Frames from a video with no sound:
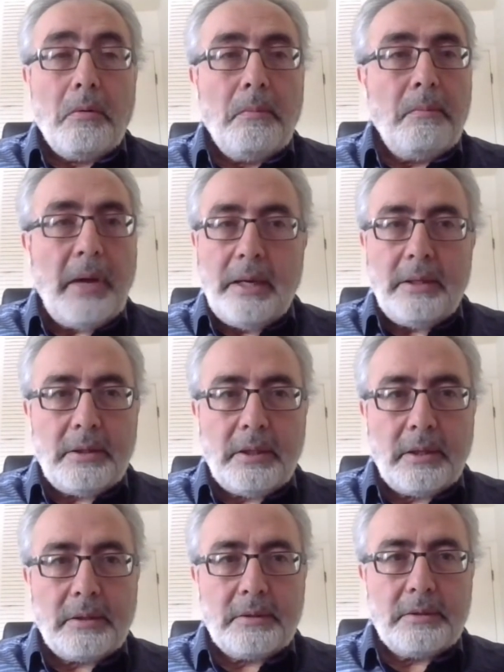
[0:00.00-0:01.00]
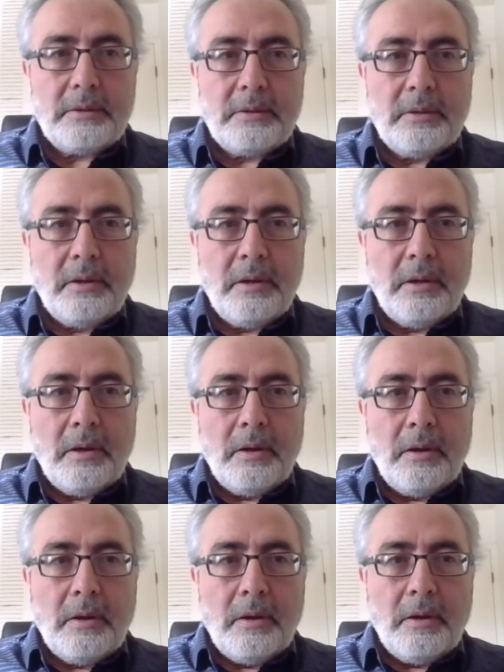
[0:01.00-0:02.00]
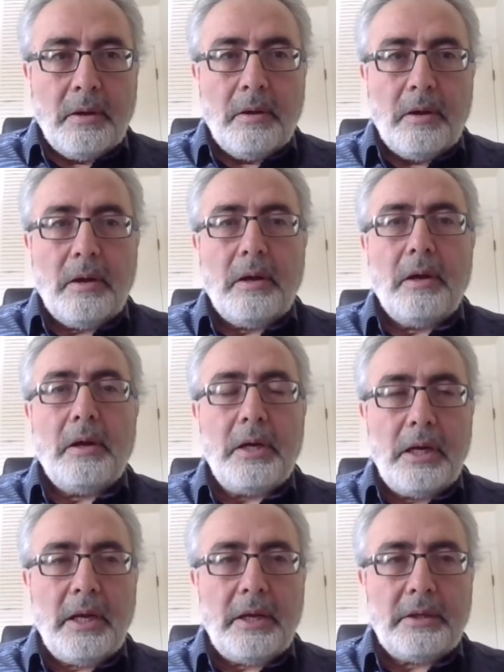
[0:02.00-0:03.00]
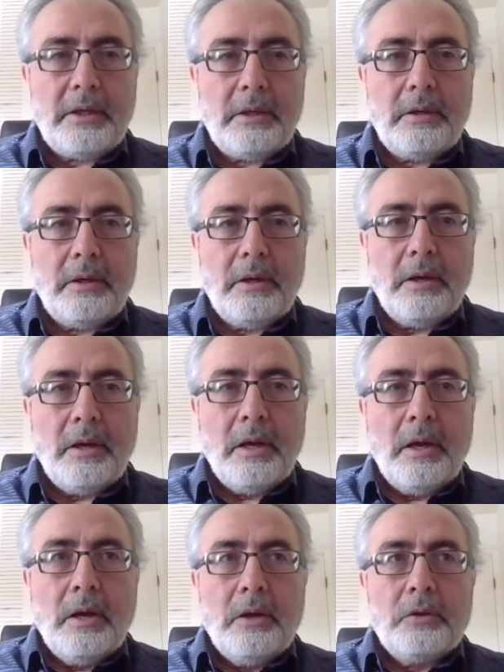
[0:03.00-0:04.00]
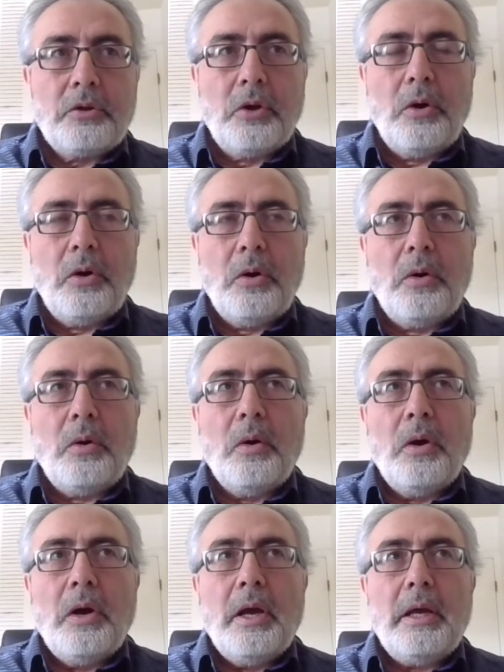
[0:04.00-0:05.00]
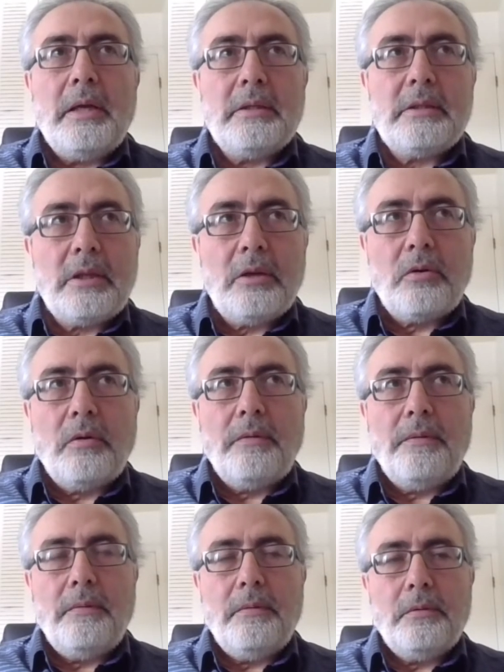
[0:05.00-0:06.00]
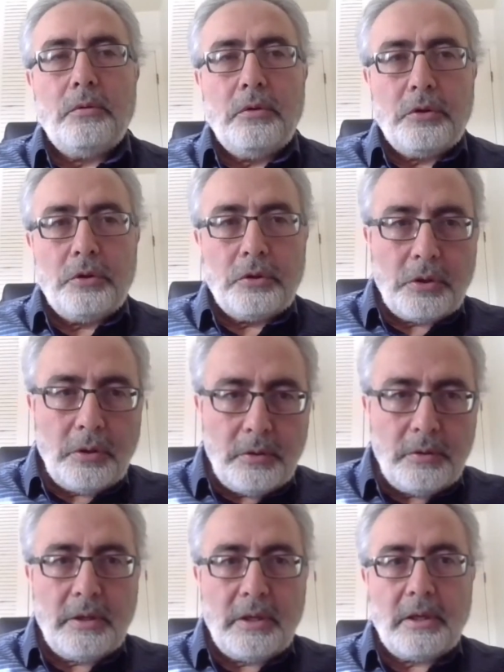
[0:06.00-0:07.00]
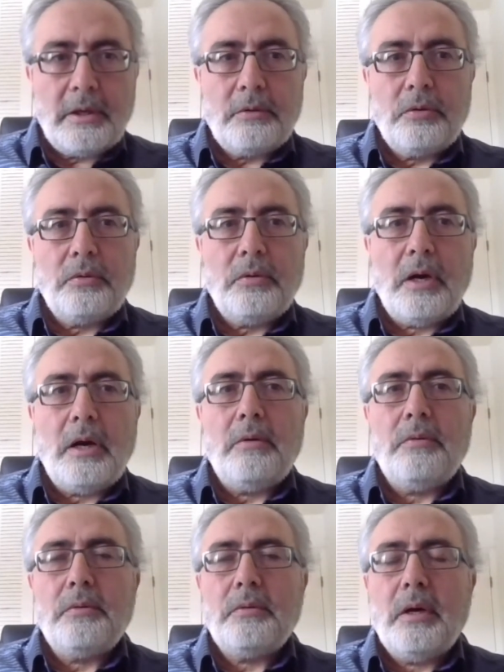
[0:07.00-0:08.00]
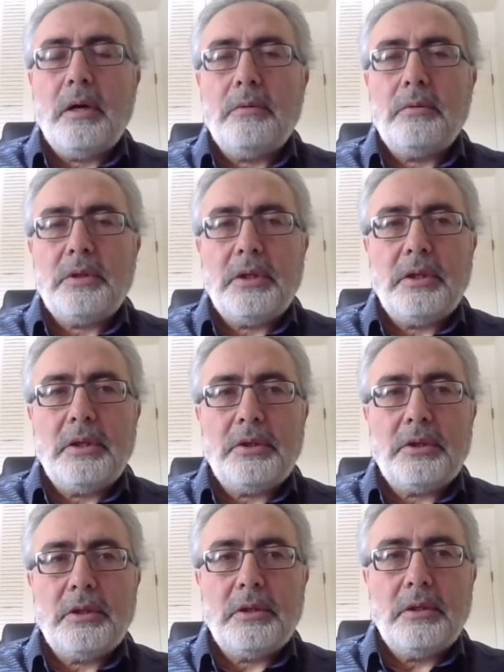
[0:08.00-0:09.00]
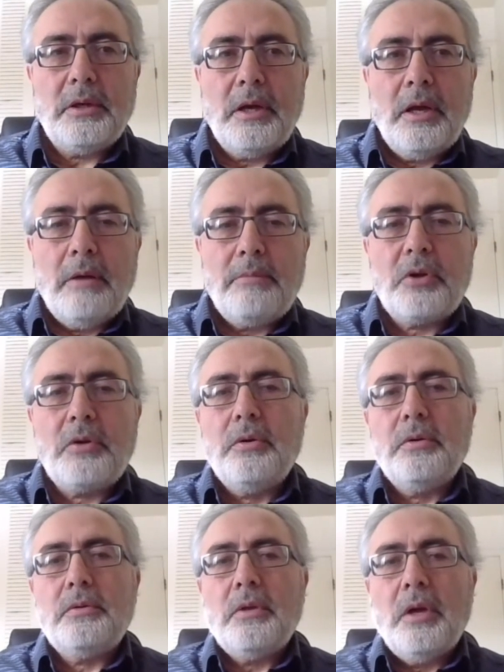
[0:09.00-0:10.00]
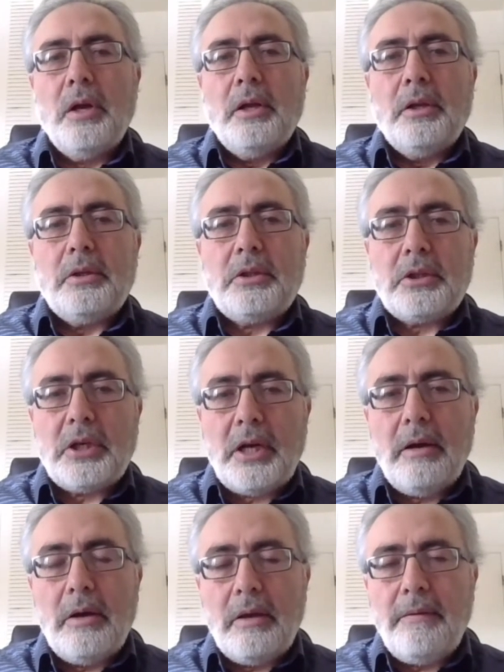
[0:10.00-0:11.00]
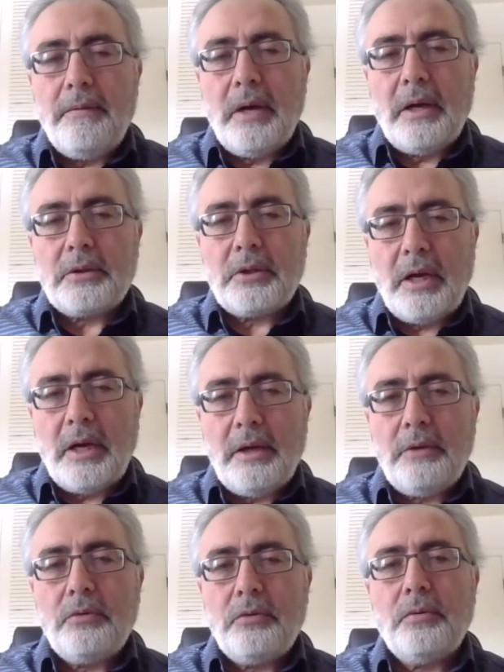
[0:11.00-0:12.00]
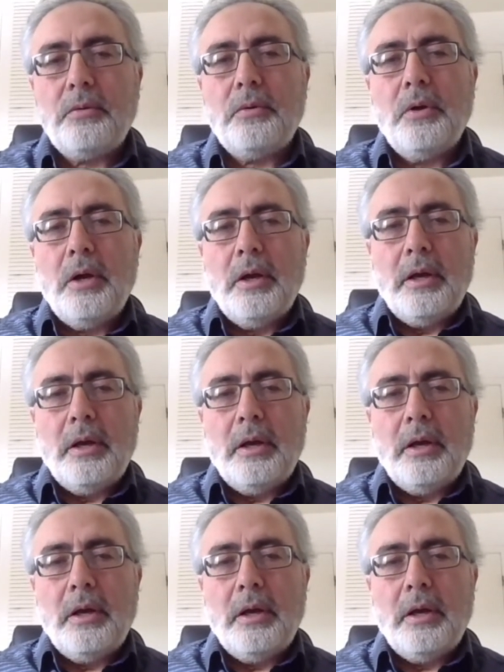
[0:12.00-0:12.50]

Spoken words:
Many things related. So instead of returning to our tradition, because if we are trying to